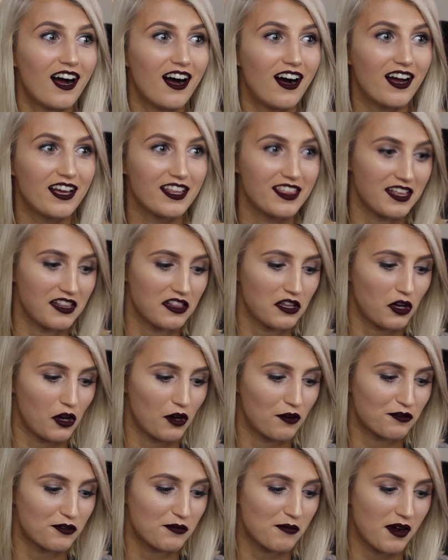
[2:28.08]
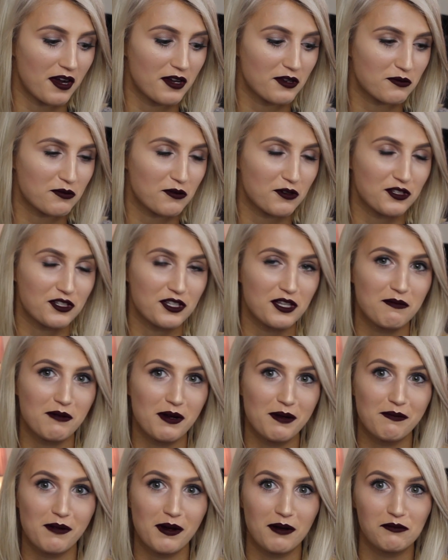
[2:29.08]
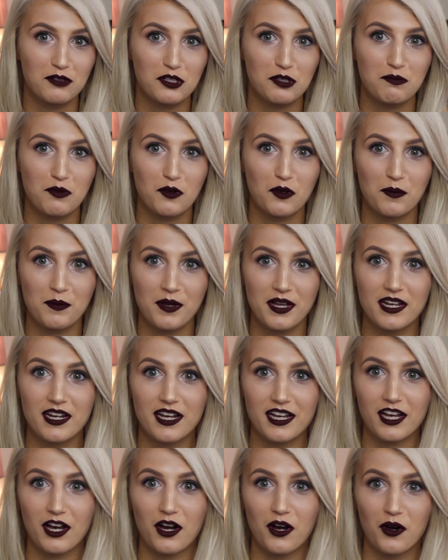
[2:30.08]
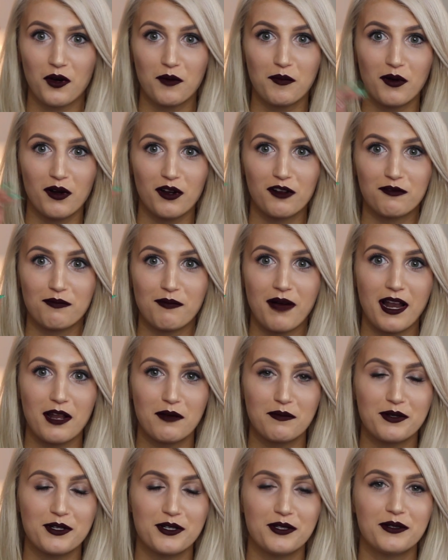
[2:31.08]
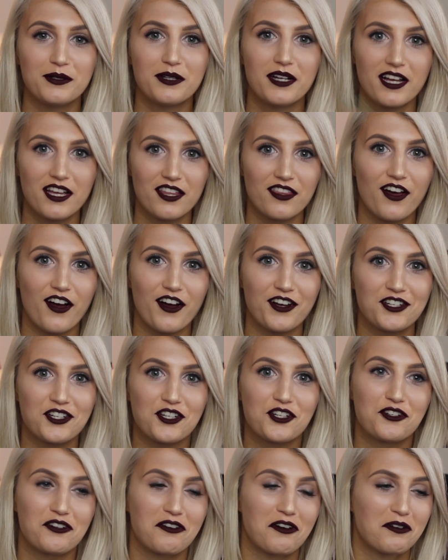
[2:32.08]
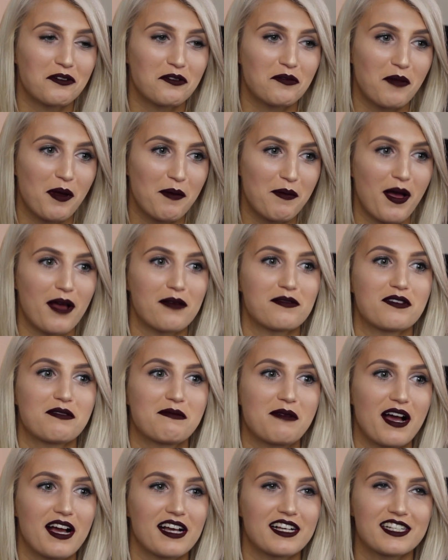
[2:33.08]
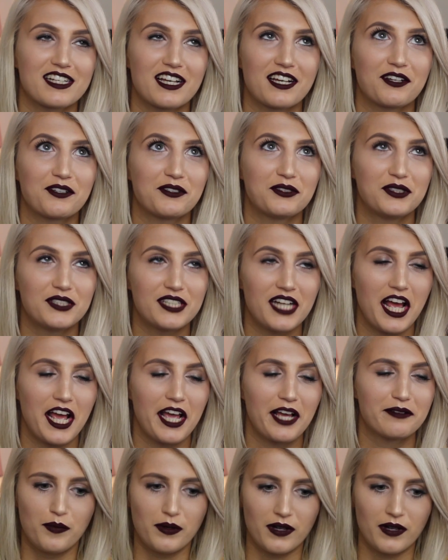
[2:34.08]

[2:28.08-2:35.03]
I think the compromise was that my mum just bought me like a whole bottle of Malibu that I just drank with my Pepsi Max like all day.